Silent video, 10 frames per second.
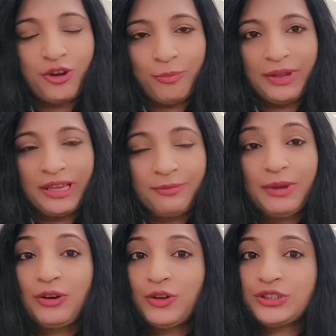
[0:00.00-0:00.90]
topic
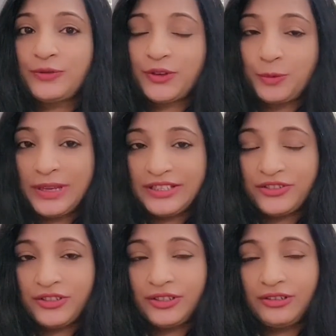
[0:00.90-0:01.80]
because of a
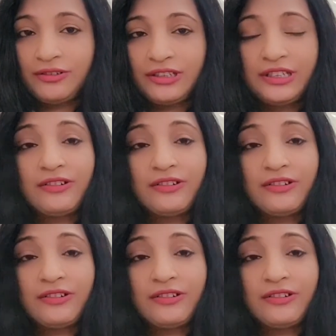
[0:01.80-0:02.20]
question,